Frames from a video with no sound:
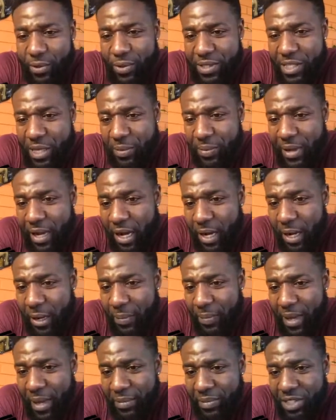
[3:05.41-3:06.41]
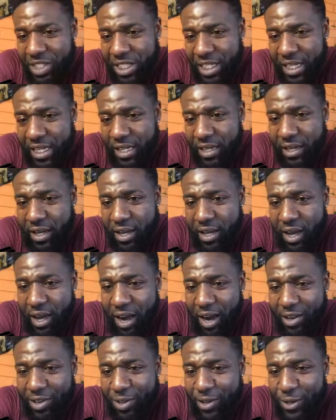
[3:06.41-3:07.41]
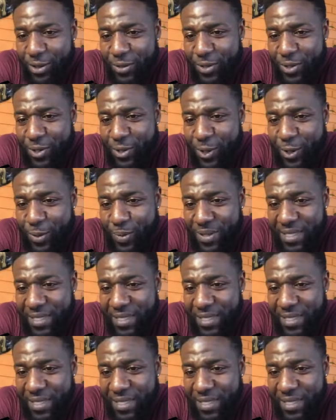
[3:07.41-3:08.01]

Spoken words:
What's up, MG on YouTube?